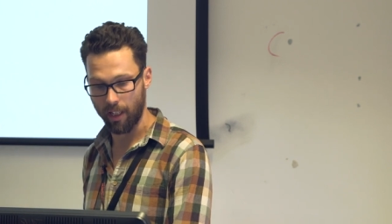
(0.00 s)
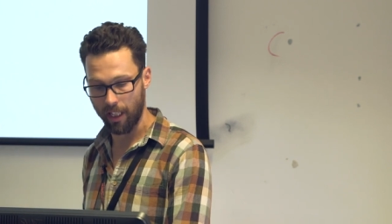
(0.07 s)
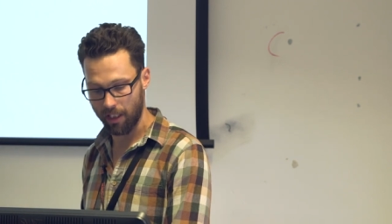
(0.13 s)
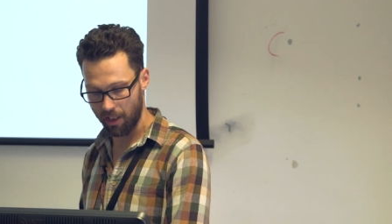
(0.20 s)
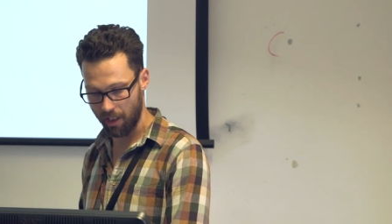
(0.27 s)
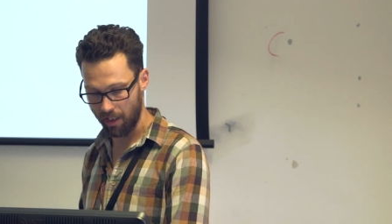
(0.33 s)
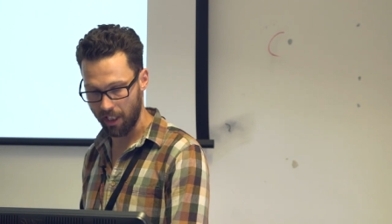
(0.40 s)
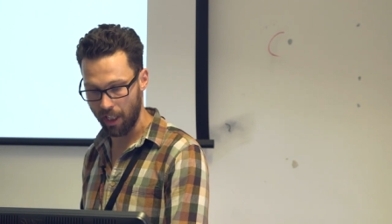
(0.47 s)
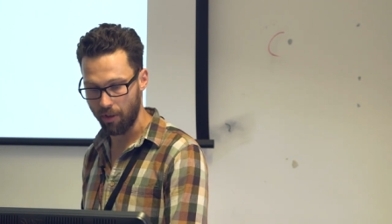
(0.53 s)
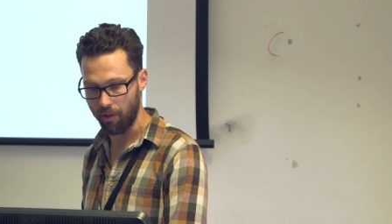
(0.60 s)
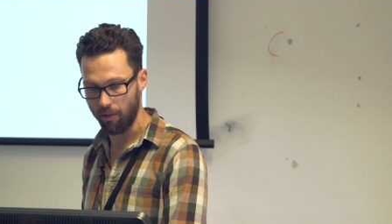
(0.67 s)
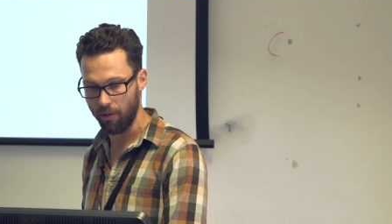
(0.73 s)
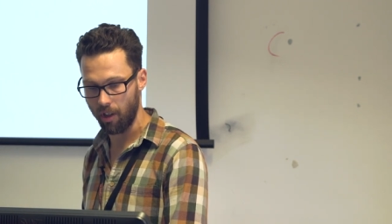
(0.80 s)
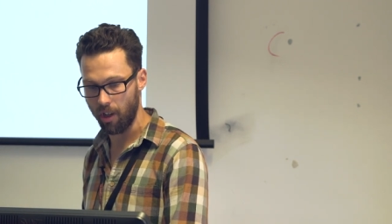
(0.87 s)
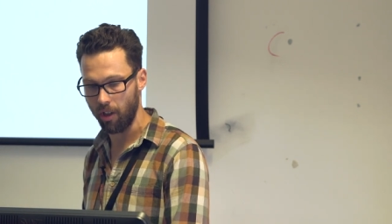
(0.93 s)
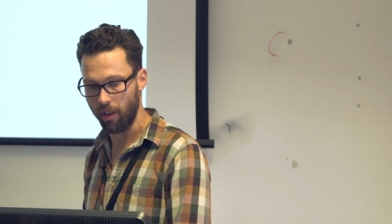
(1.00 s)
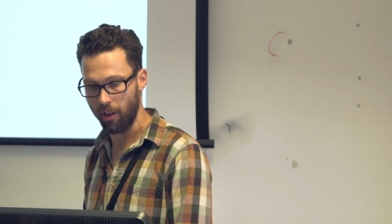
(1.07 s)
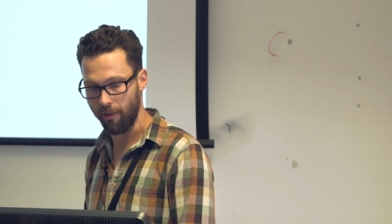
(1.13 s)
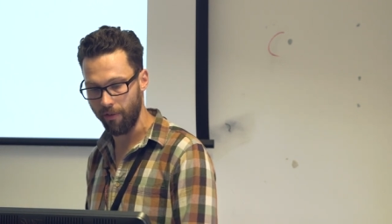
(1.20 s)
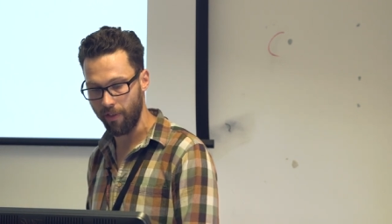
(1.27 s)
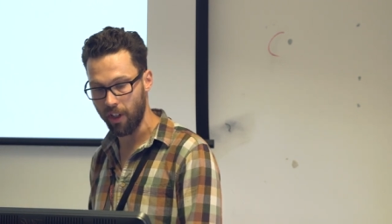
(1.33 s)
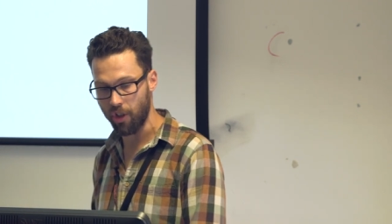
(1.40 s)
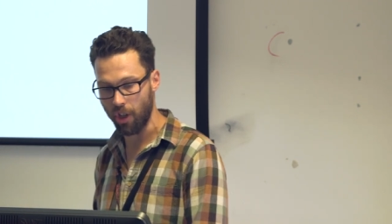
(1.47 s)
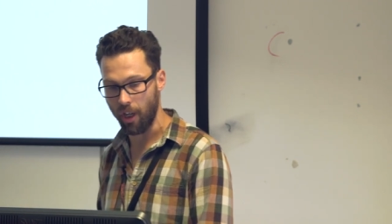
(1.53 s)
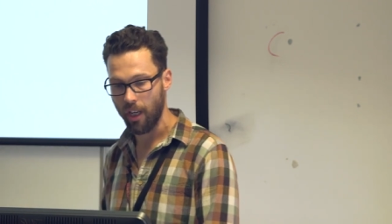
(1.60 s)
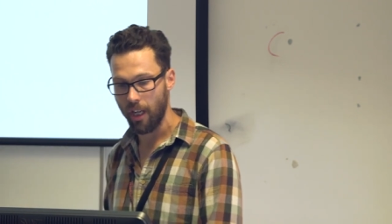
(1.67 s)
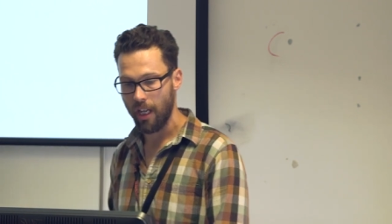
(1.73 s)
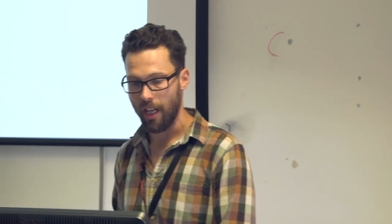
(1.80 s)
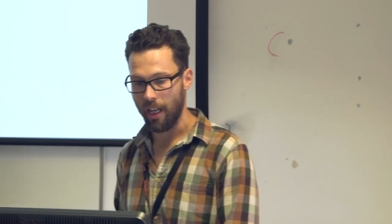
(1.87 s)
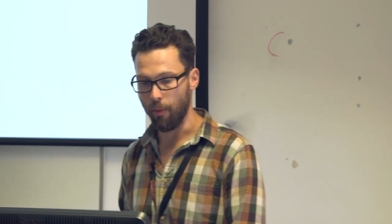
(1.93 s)
That's the central cognitive feature,
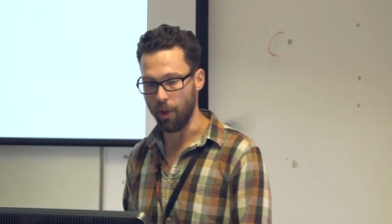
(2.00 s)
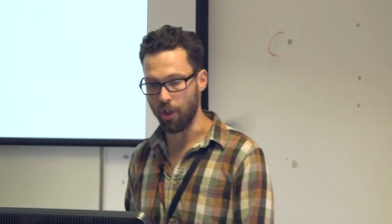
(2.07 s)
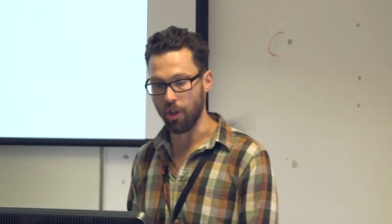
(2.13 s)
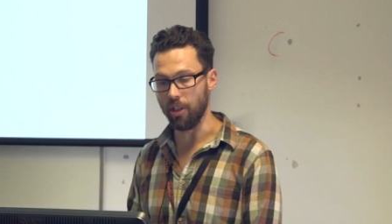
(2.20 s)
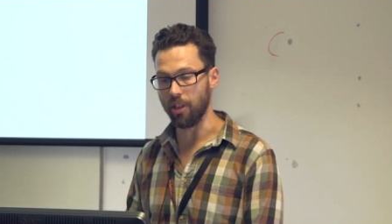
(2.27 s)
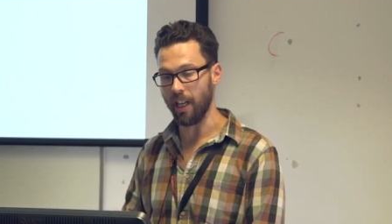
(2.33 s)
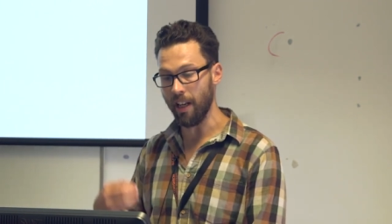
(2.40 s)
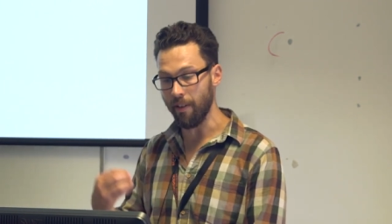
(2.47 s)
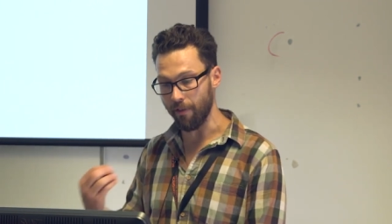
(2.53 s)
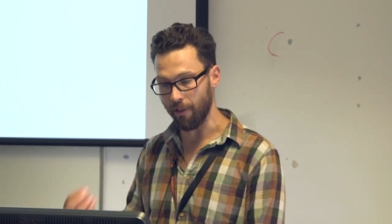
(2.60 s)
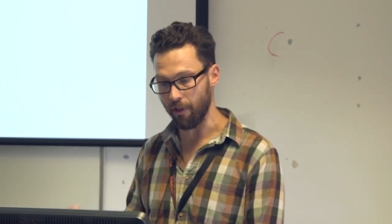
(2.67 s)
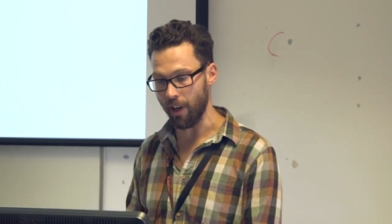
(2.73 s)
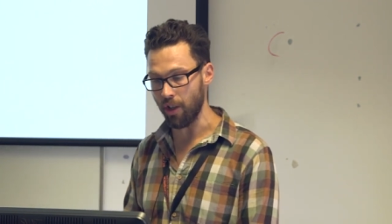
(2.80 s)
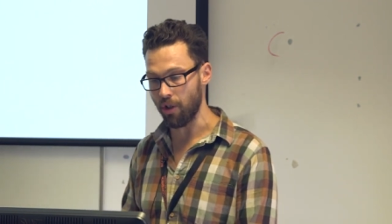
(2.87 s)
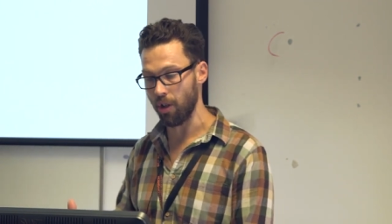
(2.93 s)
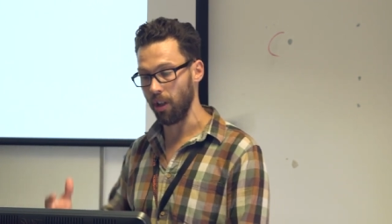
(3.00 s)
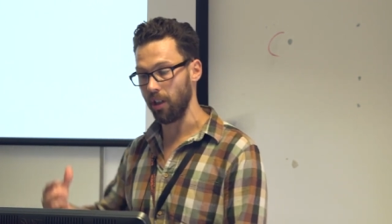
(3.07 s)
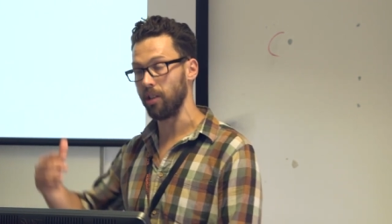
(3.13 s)
which is inferential.